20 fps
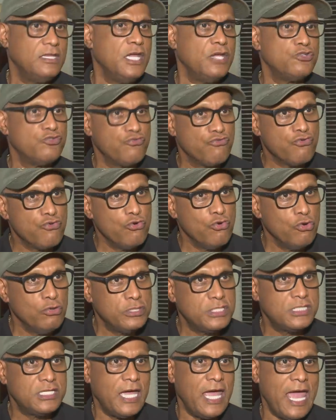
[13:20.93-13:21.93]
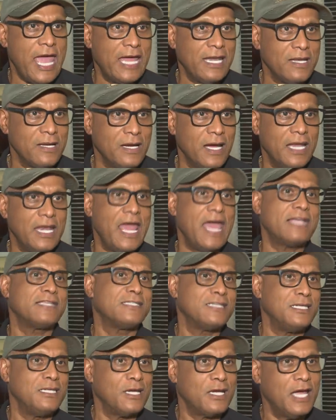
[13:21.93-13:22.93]
There's rules to enter and
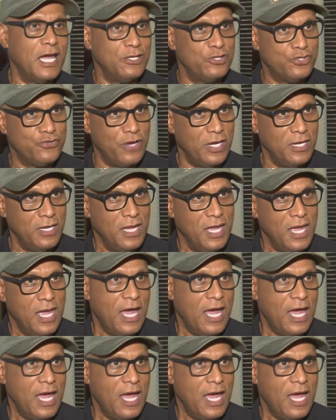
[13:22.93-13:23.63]
exit the country.